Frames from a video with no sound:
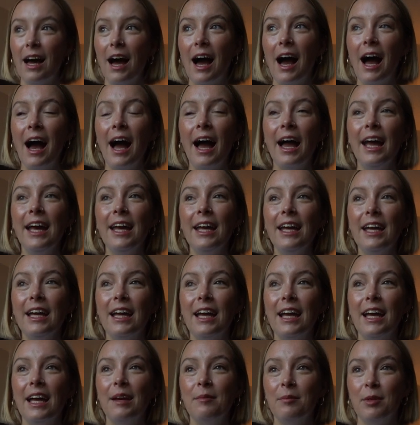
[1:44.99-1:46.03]
I
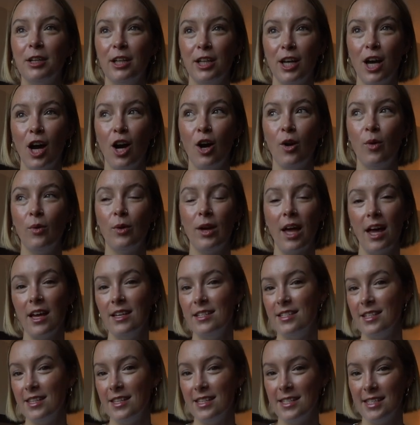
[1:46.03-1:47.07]
am going to go get
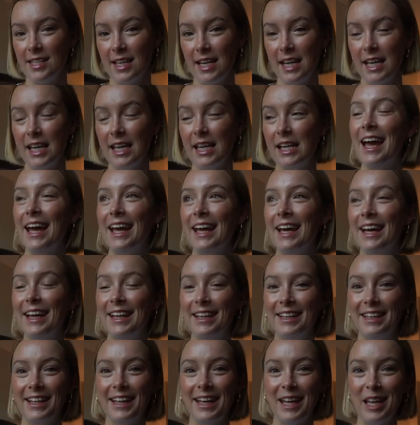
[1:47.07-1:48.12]
into the city."
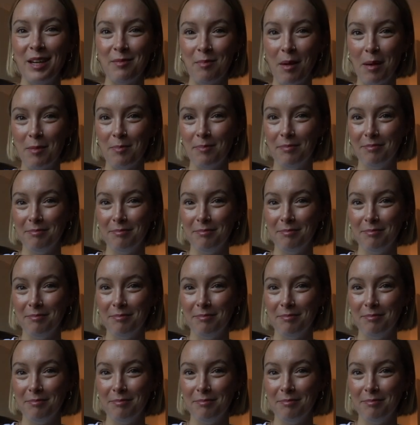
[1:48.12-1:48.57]
And in my